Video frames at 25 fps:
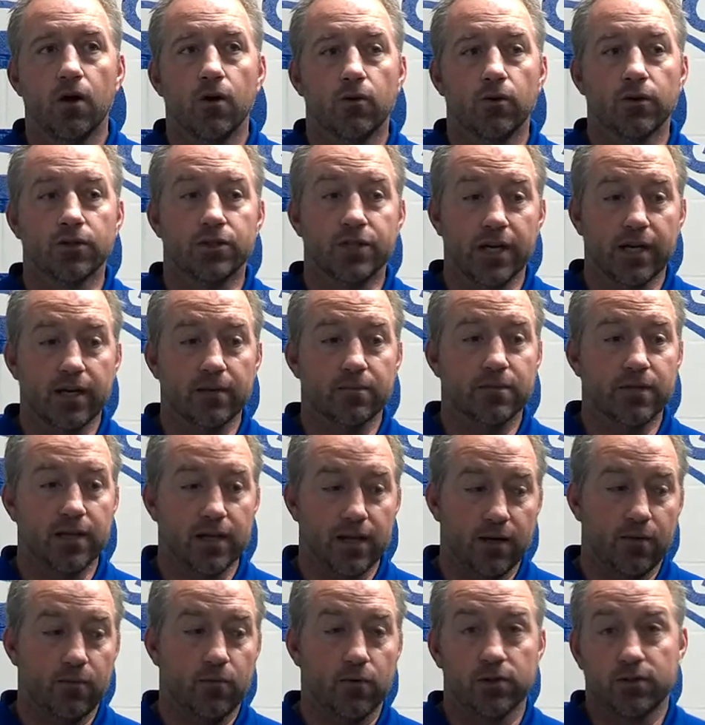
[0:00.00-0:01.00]
Well, Jacob
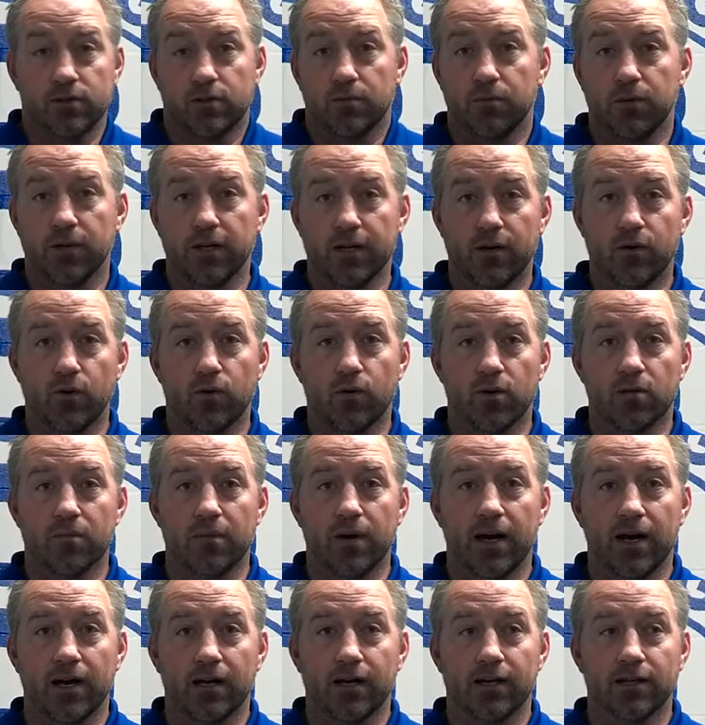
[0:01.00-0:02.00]
said he wants to play
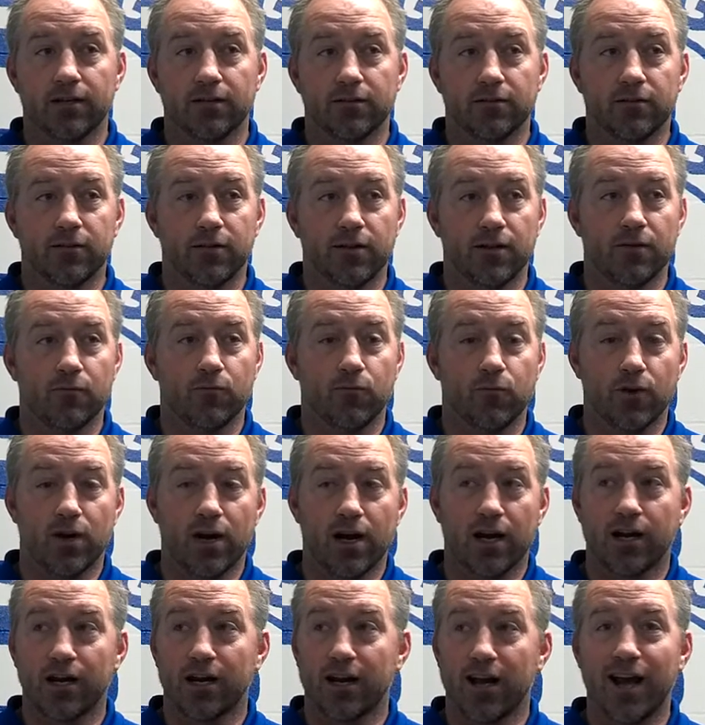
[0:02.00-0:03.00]
quarterback, and we're
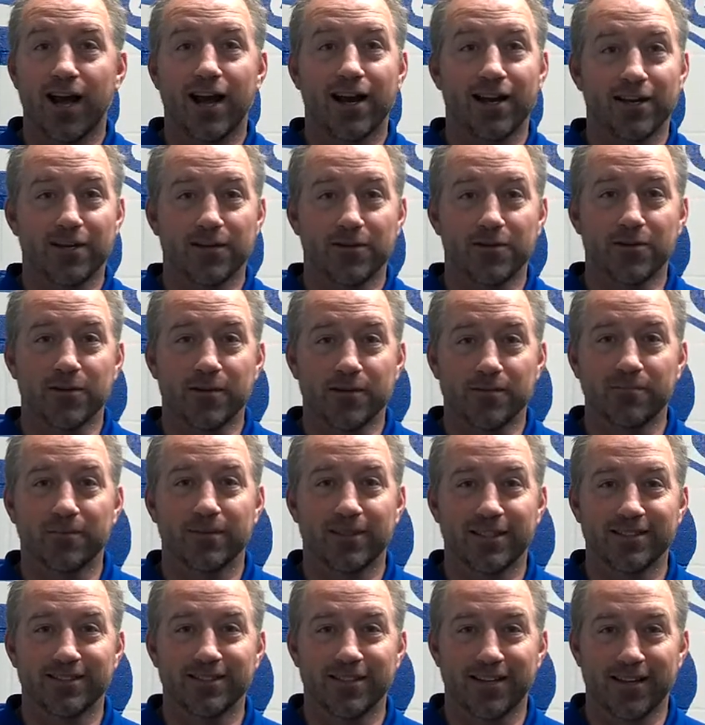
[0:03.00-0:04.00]
not going to hand it to him.
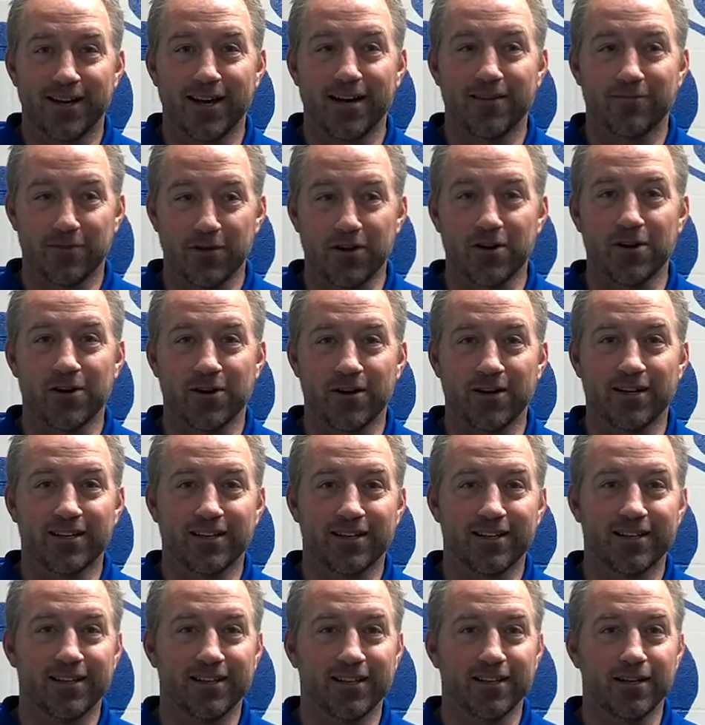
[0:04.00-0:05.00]
He's going to have to earn
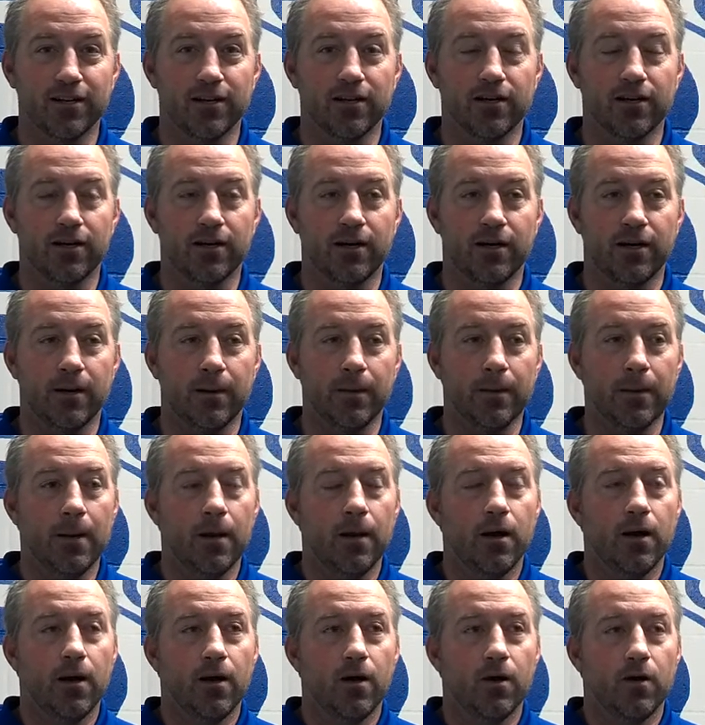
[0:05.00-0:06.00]
it.
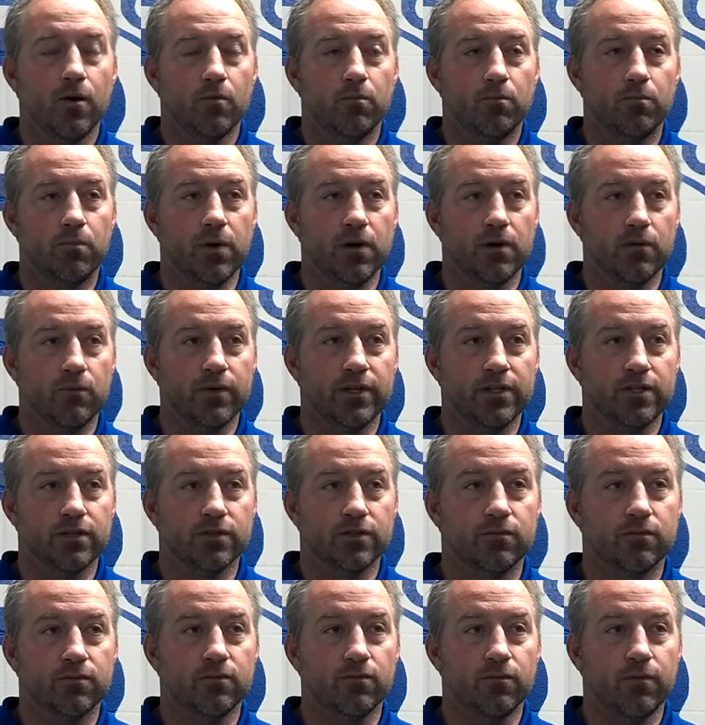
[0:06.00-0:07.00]
But
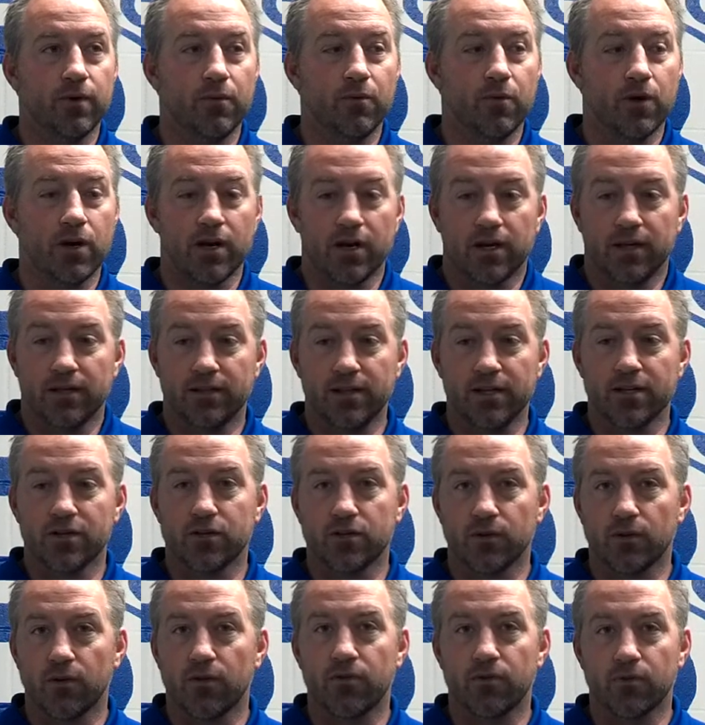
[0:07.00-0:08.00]
we want an
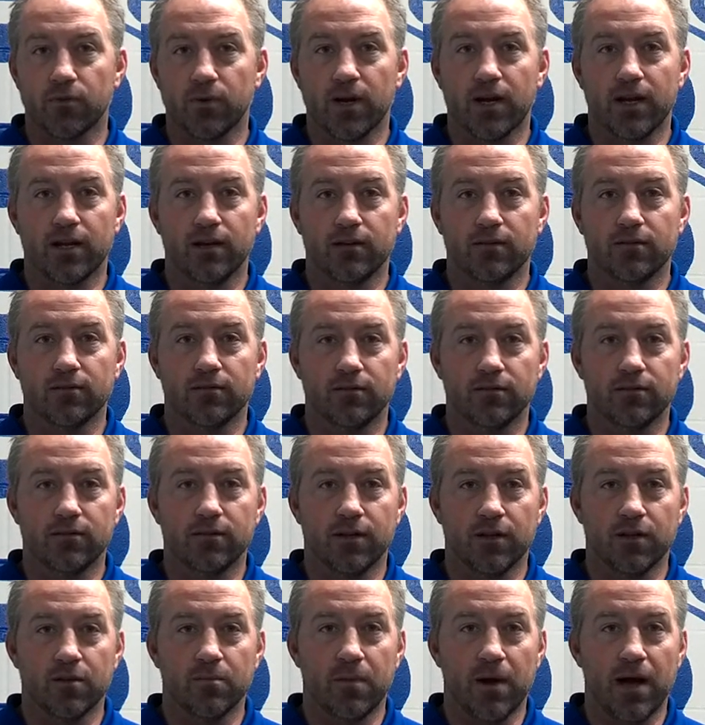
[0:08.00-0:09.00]
additional threat
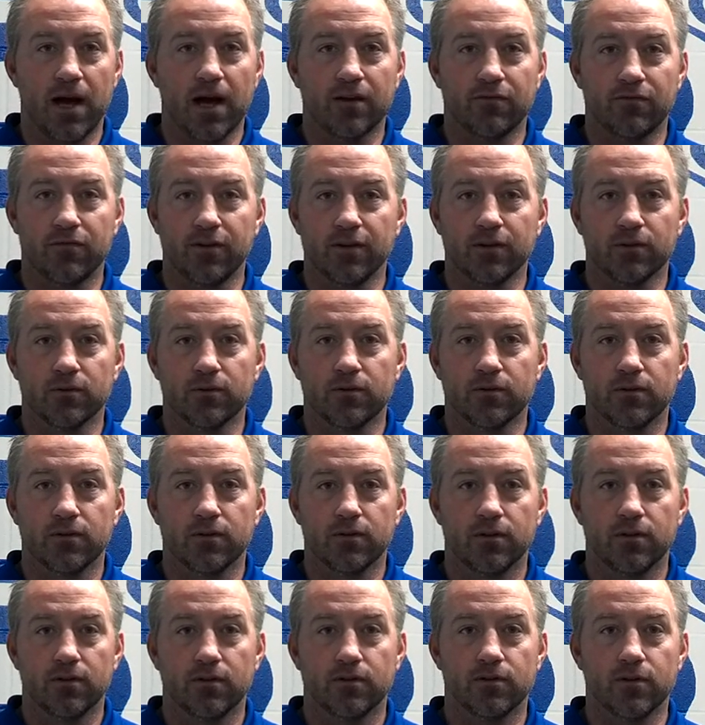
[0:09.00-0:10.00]
in the backfield,
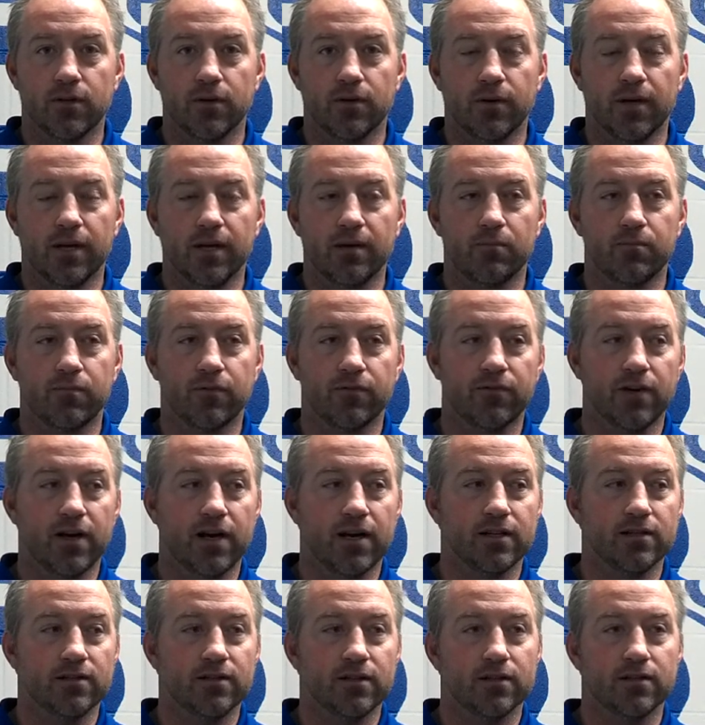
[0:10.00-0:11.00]
so he
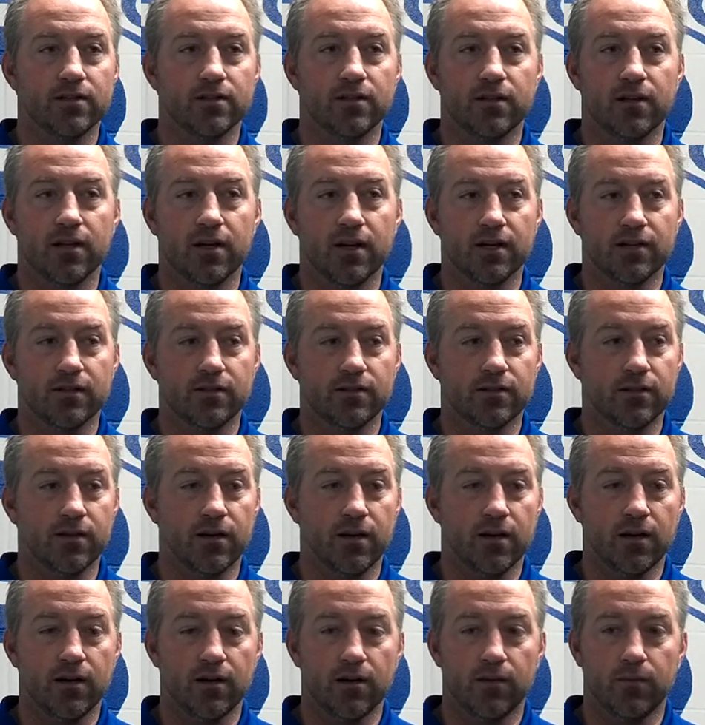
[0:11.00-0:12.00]
provides us a nice
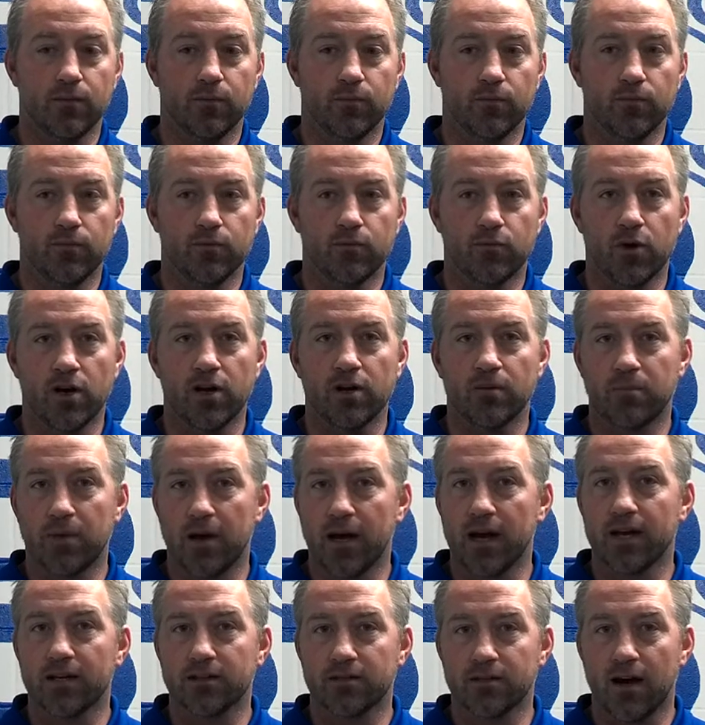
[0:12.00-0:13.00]

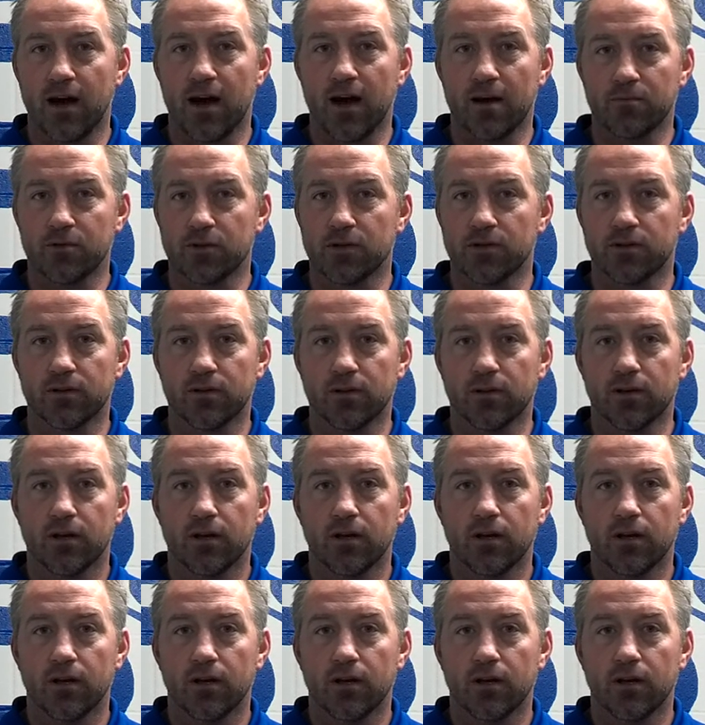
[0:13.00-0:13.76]
run-pass option.